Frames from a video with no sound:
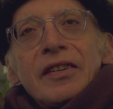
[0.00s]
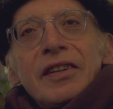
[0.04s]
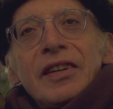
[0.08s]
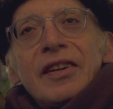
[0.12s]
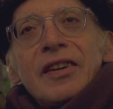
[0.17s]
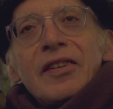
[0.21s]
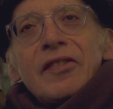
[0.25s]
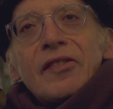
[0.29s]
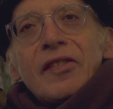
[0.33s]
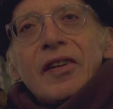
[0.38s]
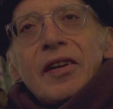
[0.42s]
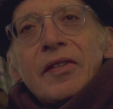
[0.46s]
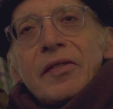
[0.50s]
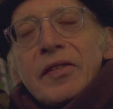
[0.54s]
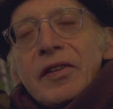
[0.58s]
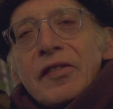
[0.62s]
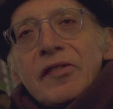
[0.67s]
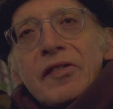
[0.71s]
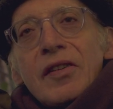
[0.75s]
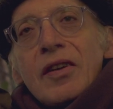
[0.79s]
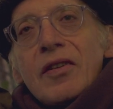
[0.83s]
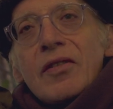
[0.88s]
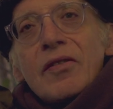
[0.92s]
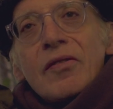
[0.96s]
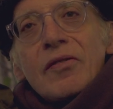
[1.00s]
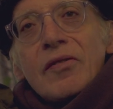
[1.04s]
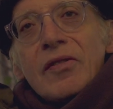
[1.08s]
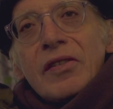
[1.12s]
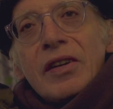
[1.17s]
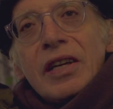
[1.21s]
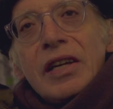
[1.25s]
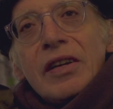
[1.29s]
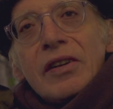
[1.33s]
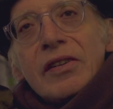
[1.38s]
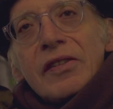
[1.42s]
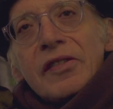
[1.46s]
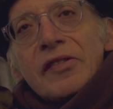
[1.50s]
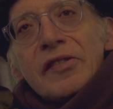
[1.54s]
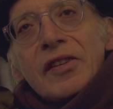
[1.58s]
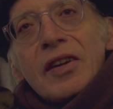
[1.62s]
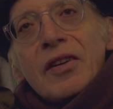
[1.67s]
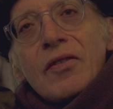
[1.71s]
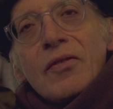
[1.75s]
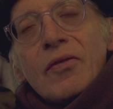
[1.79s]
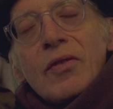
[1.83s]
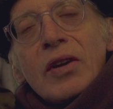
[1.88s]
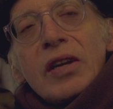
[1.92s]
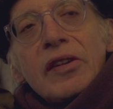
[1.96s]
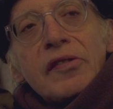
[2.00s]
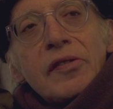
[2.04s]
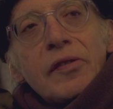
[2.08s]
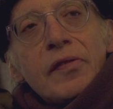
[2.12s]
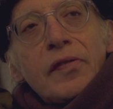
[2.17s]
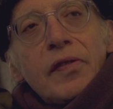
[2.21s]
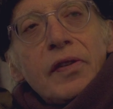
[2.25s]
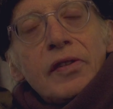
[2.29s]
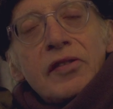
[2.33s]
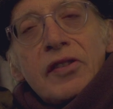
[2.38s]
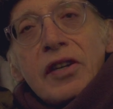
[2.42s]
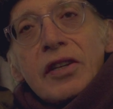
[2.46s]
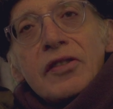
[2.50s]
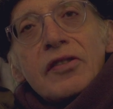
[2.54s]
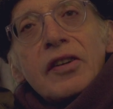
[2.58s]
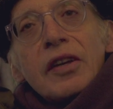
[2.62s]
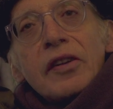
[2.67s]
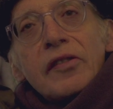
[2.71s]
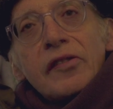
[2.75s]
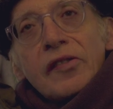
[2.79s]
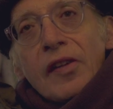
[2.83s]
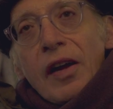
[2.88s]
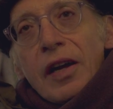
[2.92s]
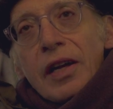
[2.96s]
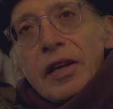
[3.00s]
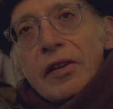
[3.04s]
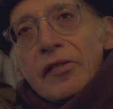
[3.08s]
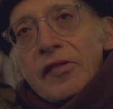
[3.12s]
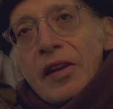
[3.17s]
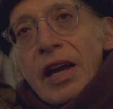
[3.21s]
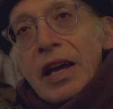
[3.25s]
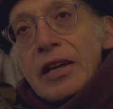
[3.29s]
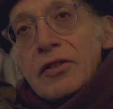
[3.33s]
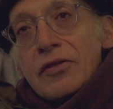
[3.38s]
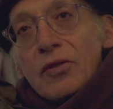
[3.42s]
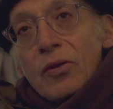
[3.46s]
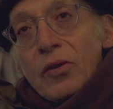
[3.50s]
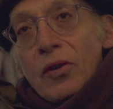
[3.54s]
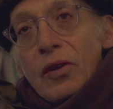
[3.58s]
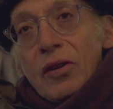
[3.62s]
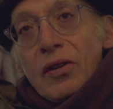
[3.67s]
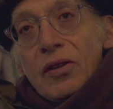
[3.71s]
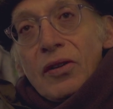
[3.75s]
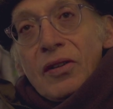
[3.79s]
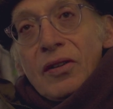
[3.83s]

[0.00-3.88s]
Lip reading: You know, so there's no reason for ditching science at all.